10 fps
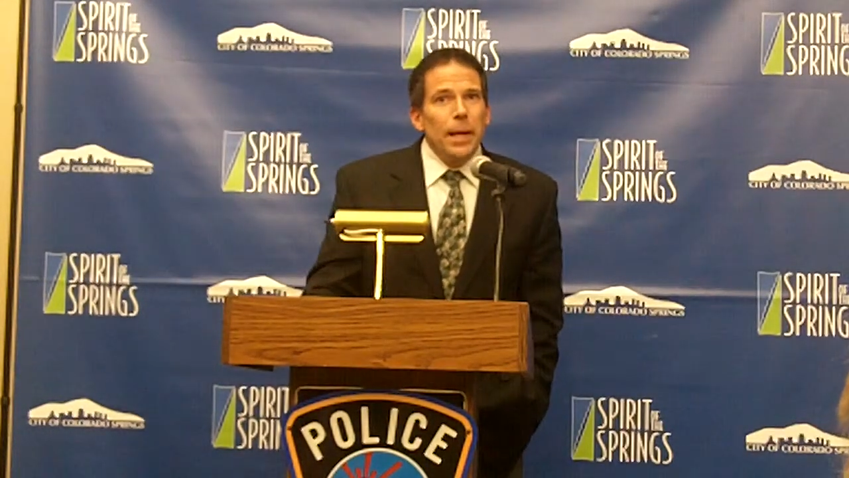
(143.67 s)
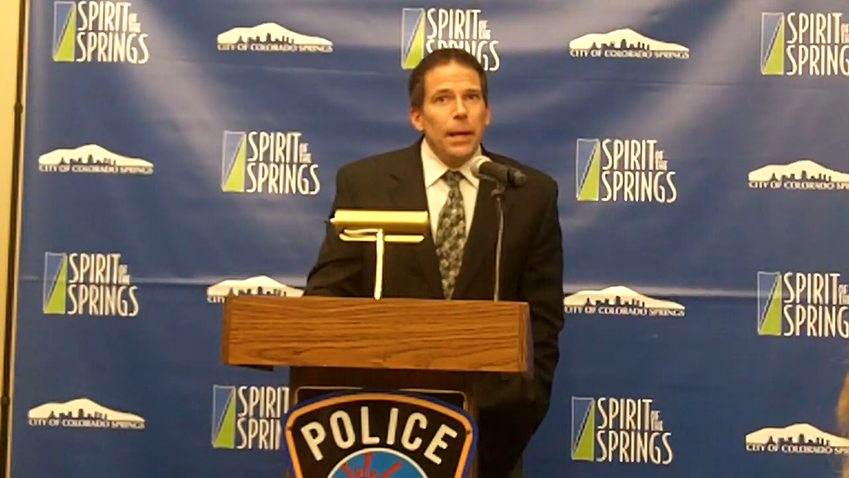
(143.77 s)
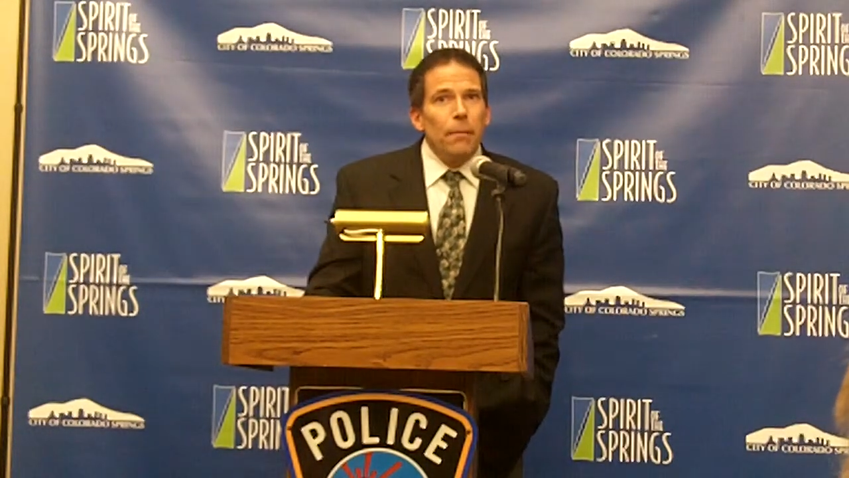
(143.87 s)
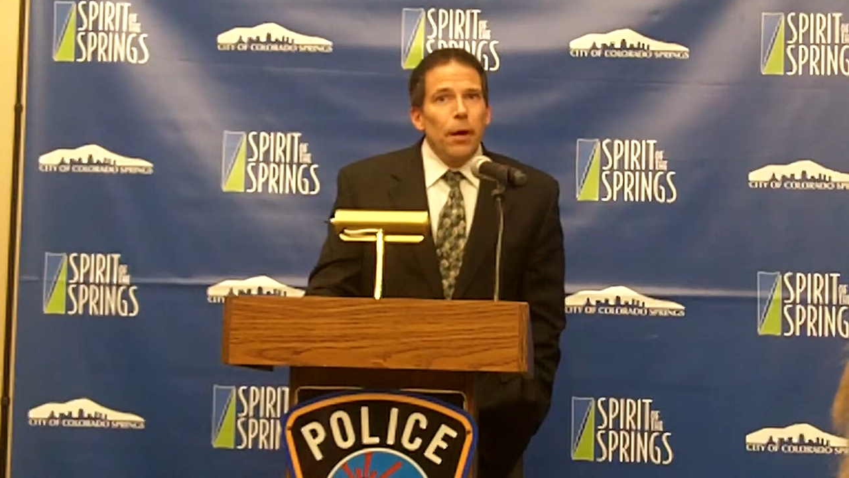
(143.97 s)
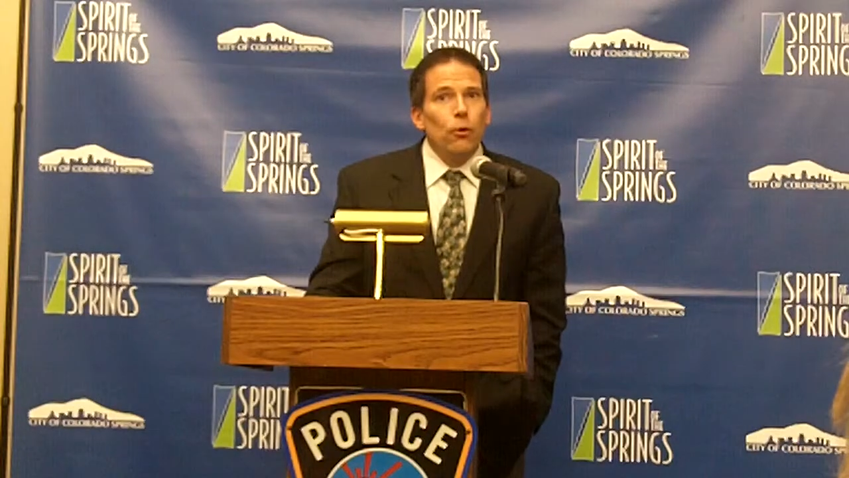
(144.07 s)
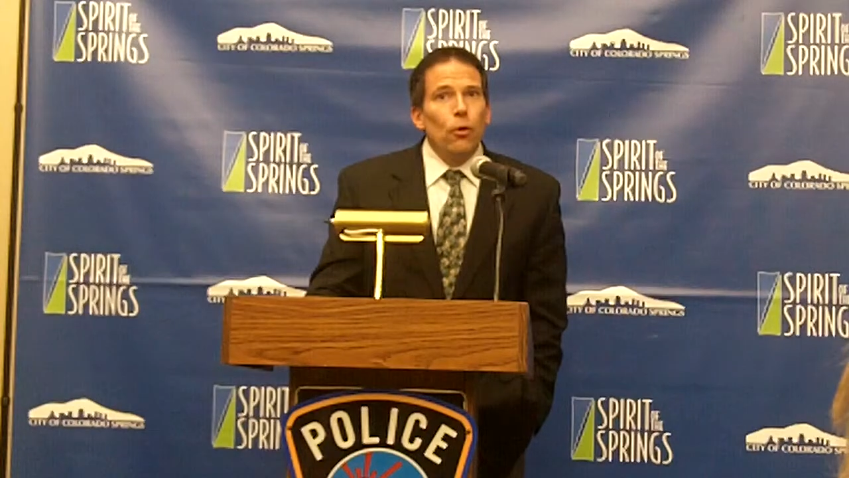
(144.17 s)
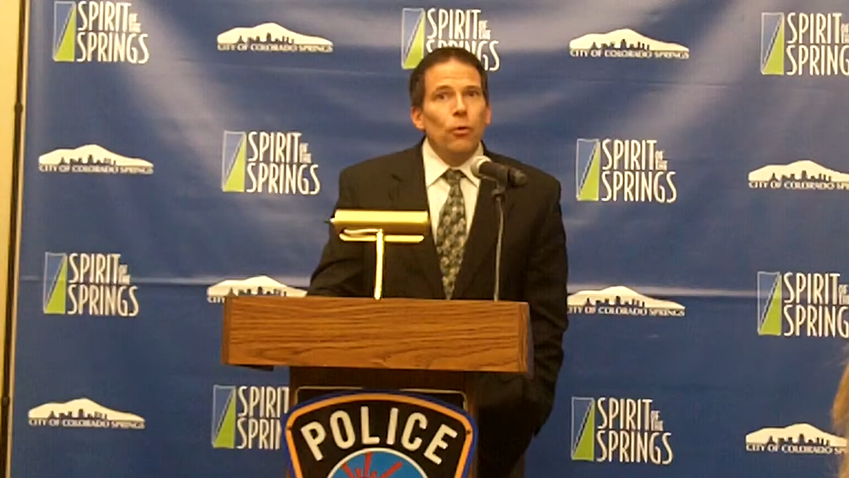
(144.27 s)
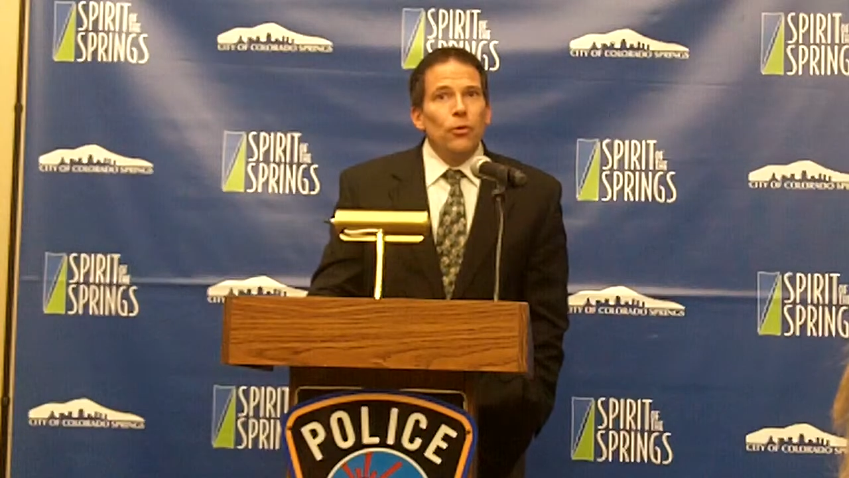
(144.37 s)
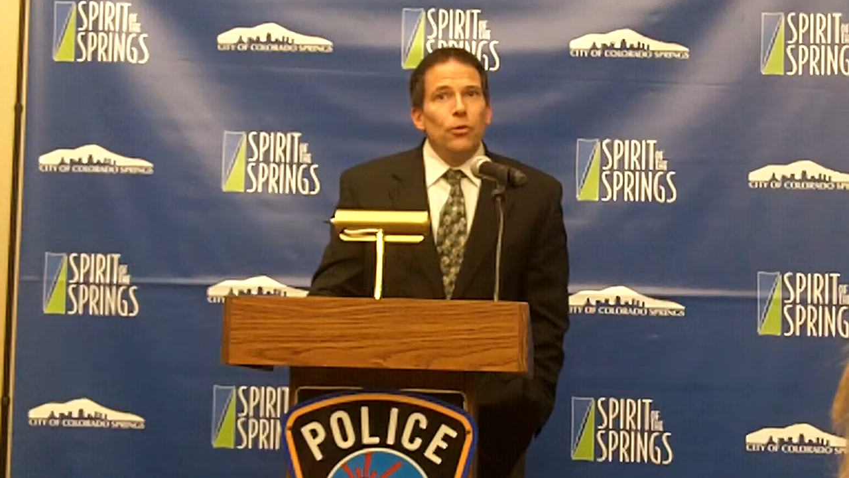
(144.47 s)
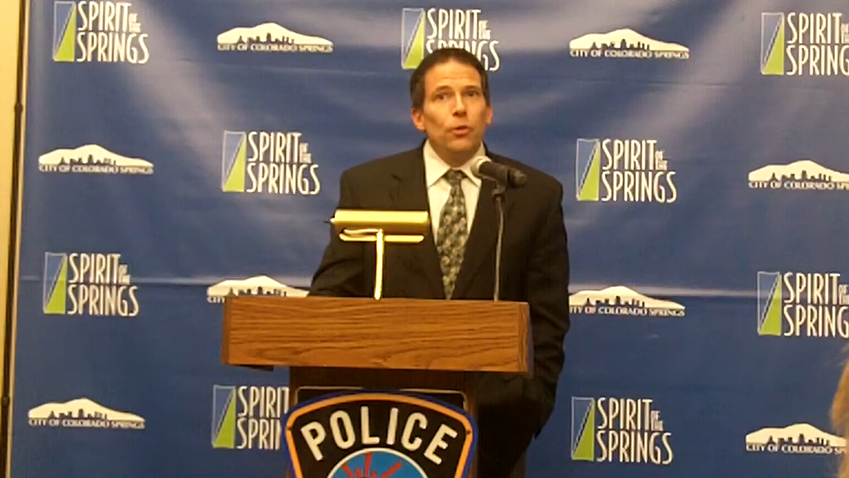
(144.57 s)
and my
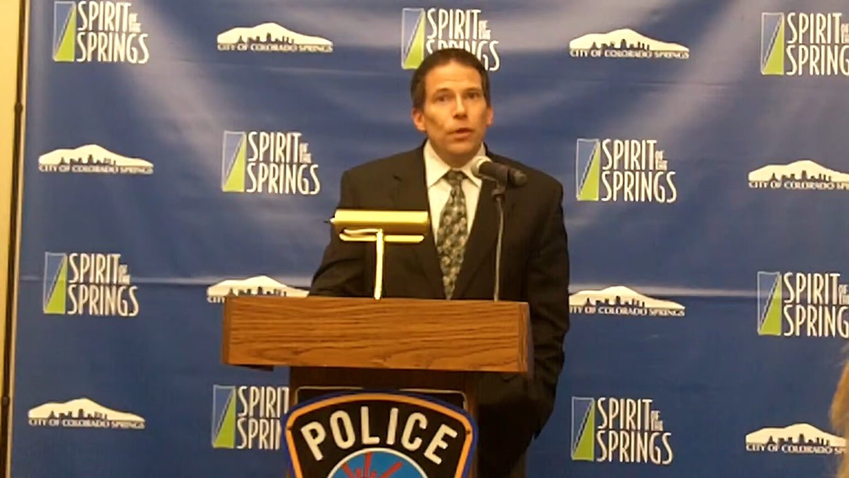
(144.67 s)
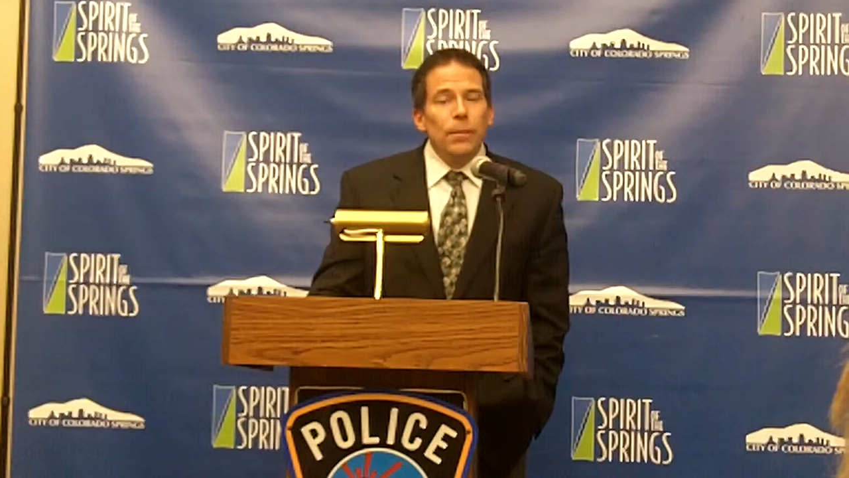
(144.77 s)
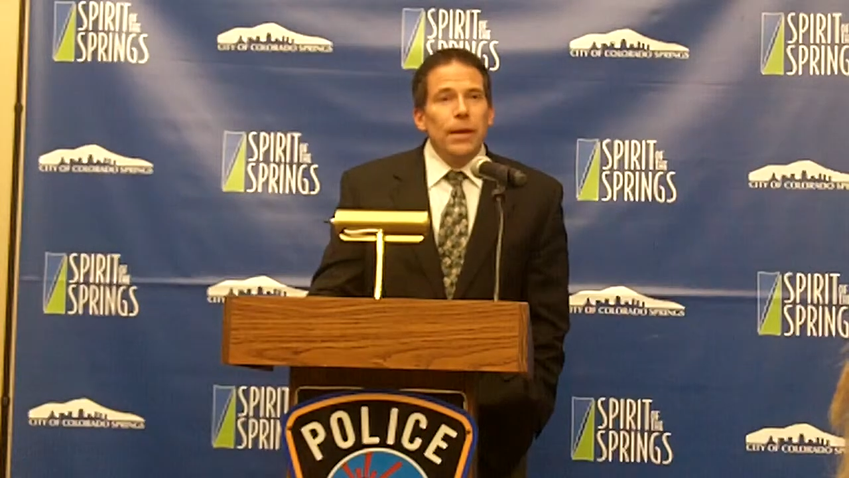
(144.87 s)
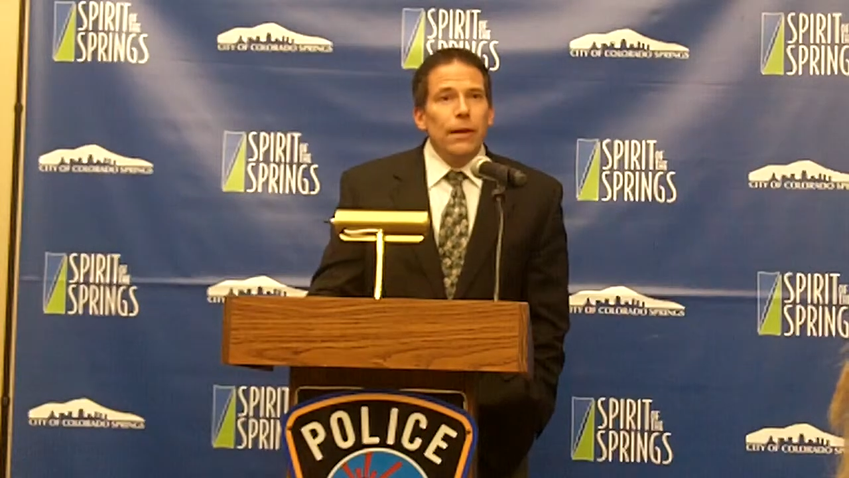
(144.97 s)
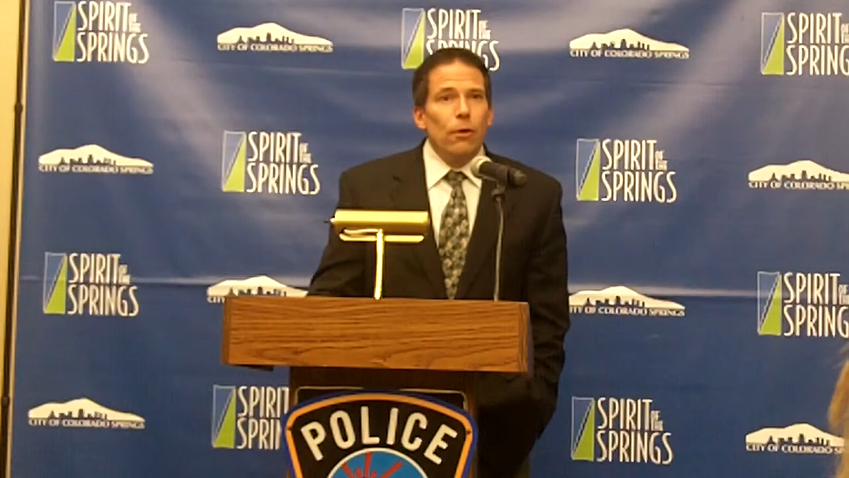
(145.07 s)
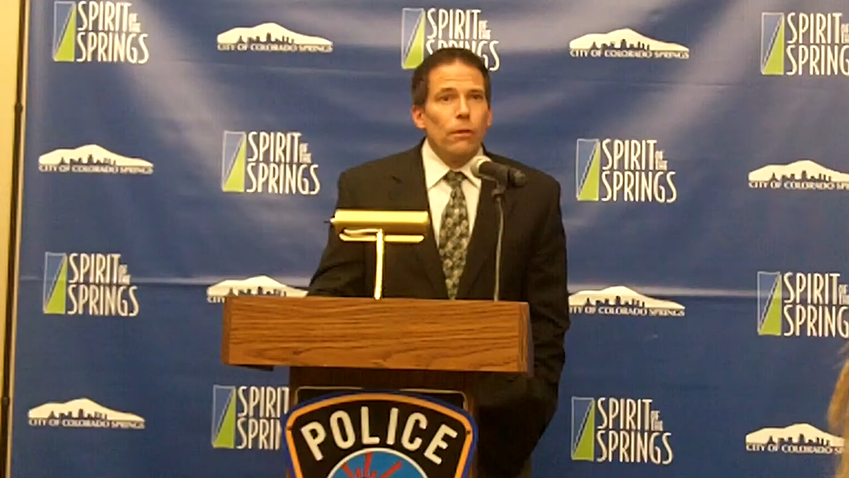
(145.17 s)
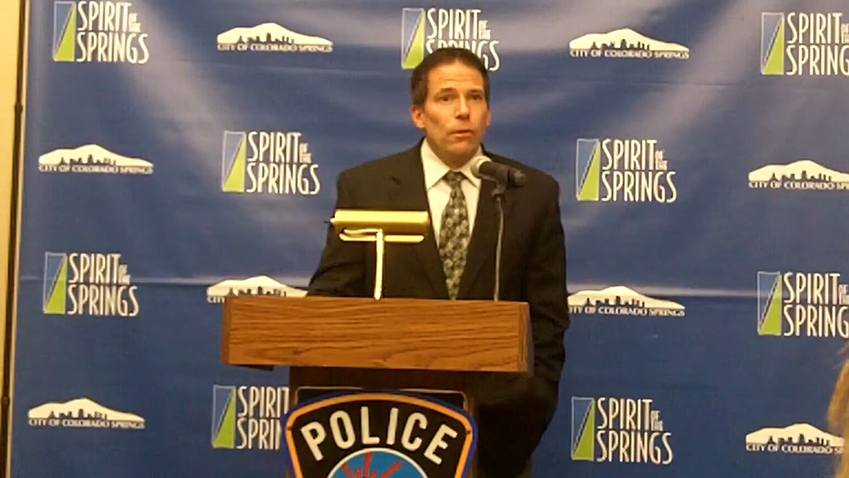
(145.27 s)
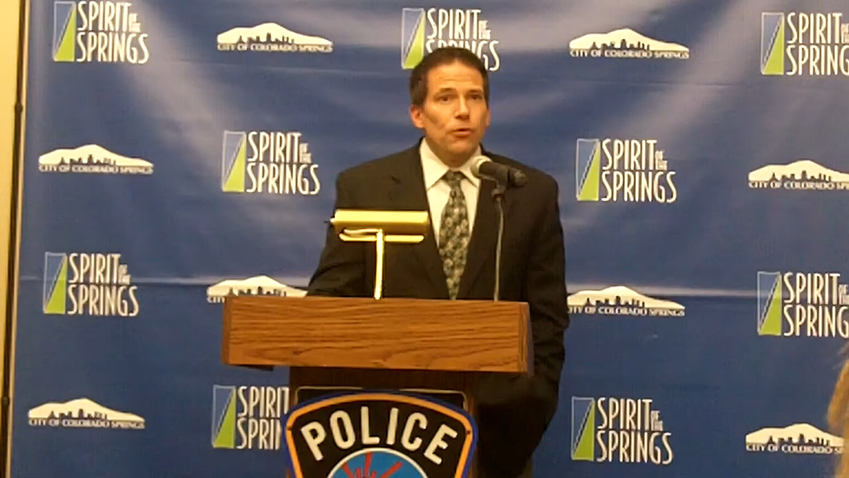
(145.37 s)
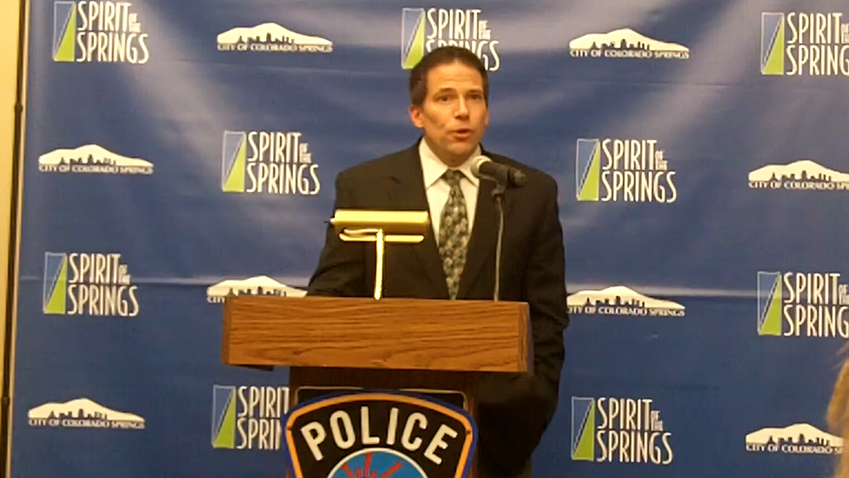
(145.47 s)
goal was to eliminate all those